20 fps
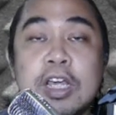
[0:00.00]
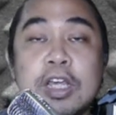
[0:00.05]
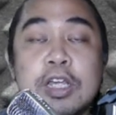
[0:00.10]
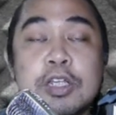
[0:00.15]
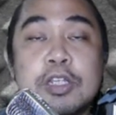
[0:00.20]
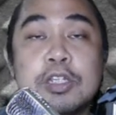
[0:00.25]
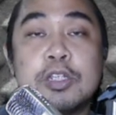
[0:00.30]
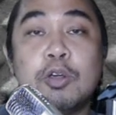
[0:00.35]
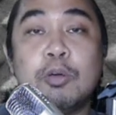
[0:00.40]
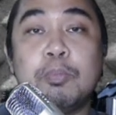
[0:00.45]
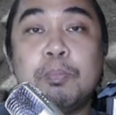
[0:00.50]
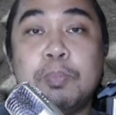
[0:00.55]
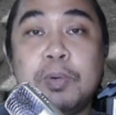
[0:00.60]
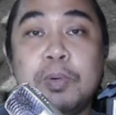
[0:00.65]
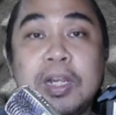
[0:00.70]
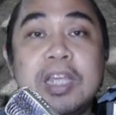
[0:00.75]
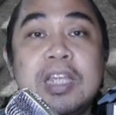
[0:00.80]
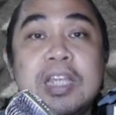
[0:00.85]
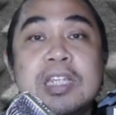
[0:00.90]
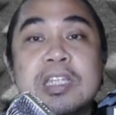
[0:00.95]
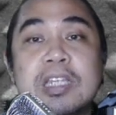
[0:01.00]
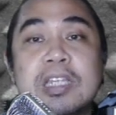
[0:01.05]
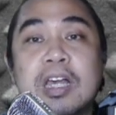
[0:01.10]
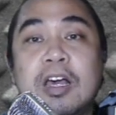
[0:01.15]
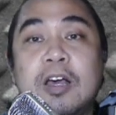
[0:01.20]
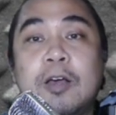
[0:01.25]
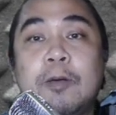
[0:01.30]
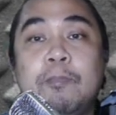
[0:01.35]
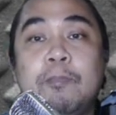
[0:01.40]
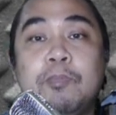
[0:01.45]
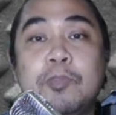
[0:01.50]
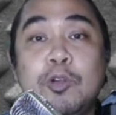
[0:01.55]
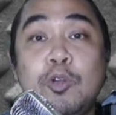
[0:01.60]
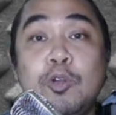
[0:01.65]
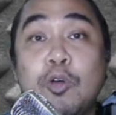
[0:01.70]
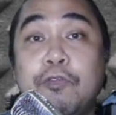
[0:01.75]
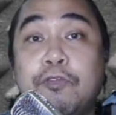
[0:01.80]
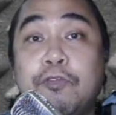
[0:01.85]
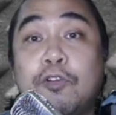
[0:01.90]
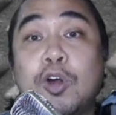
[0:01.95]
So please um,
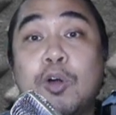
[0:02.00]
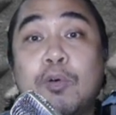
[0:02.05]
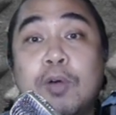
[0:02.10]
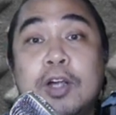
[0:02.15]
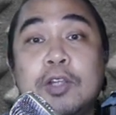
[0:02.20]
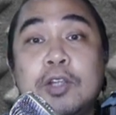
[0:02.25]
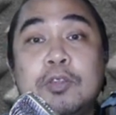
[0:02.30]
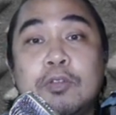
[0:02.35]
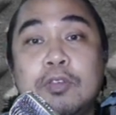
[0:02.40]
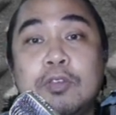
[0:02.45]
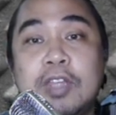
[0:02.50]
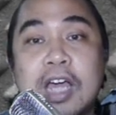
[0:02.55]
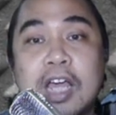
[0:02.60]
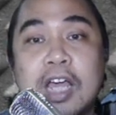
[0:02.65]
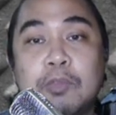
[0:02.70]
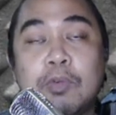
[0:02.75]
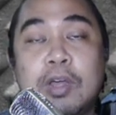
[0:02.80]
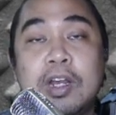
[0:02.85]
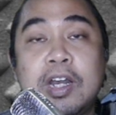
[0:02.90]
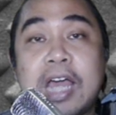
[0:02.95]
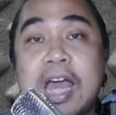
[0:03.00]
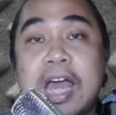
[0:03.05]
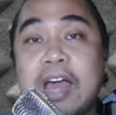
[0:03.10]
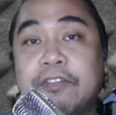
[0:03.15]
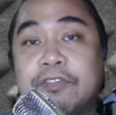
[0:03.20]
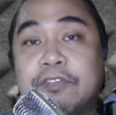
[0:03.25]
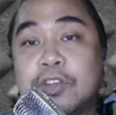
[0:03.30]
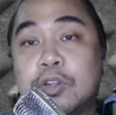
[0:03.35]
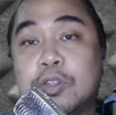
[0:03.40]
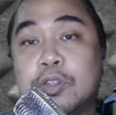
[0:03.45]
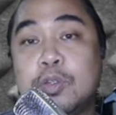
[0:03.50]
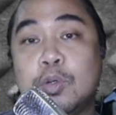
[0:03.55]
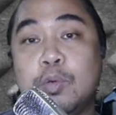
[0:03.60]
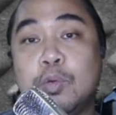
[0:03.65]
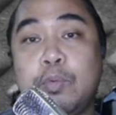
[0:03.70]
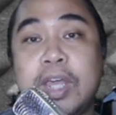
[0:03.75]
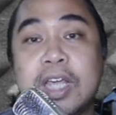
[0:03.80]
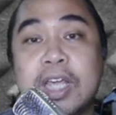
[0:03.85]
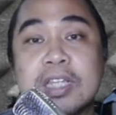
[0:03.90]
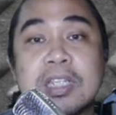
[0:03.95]
look forward to that one after two
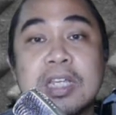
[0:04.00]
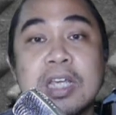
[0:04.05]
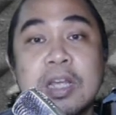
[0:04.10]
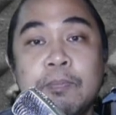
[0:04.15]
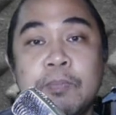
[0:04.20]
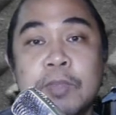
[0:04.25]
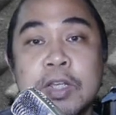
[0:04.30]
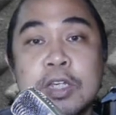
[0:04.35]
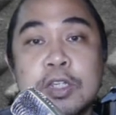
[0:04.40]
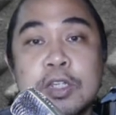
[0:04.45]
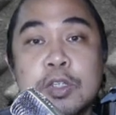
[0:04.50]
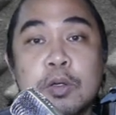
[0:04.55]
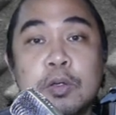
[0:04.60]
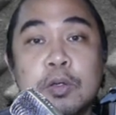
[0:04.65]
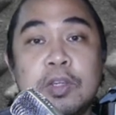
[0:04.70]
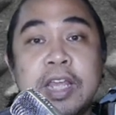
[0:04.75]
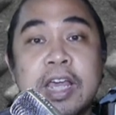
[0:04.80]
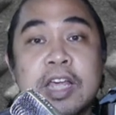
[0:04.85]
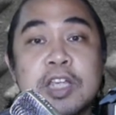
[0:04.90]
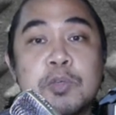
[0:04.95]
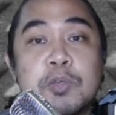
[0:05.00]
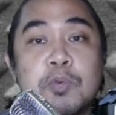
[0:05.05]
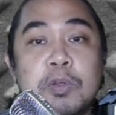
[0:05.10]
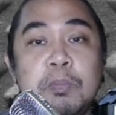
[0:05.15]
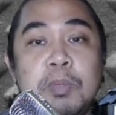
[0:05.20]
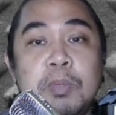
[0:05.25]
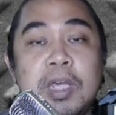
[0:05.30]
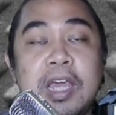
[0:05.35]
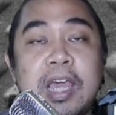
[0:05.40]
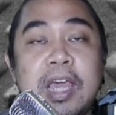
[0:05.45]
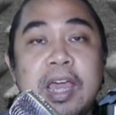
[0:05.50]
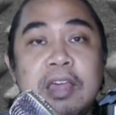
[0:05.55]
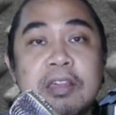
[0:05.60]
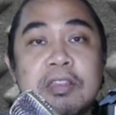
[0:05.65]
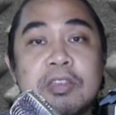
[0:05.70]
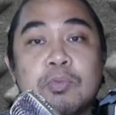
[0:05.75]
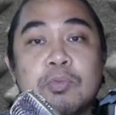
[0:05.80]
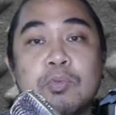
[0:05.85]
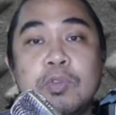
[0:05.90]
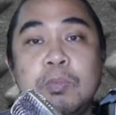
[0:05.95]
weeks. So next would be
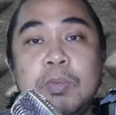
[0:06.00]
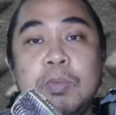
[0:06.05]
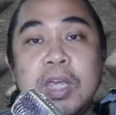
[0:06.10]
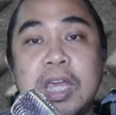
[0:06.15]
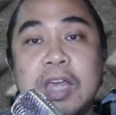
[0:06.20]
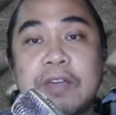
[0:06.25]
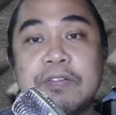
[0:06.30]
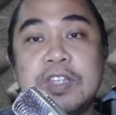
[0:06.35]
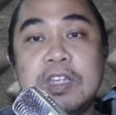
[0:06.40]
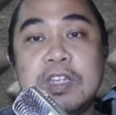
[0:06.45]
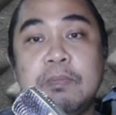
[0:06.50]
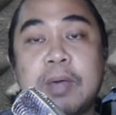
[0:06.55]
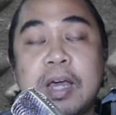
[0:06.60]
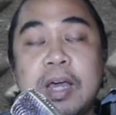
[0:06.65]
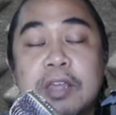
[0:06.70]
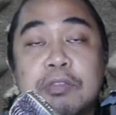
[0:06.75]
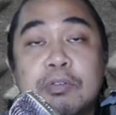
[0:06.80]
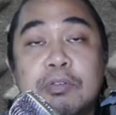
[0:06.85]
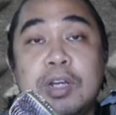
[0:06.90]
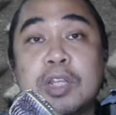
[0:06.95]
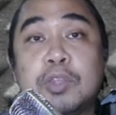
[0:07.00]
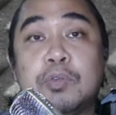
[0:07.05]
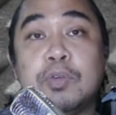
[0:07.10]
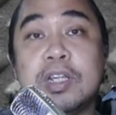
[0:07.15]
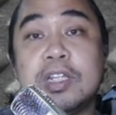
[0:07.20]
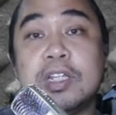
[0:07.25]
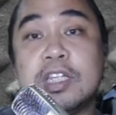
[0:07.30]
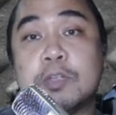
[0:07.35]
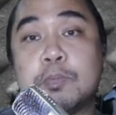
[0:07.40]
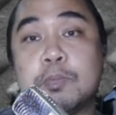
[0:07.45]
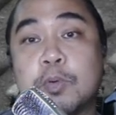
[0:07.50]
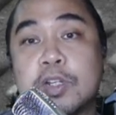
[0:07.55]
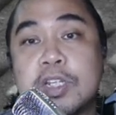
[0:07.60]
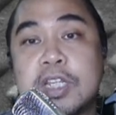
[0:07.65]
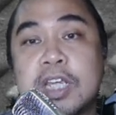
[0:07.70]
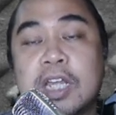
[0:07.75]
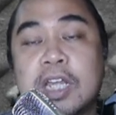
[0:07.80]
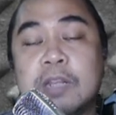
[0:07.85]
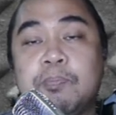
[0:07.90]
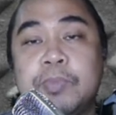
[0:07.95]
eighth would be FC Battery at
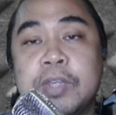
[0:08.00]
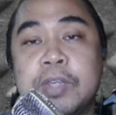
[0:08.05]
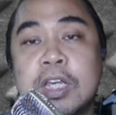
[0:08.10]
26%.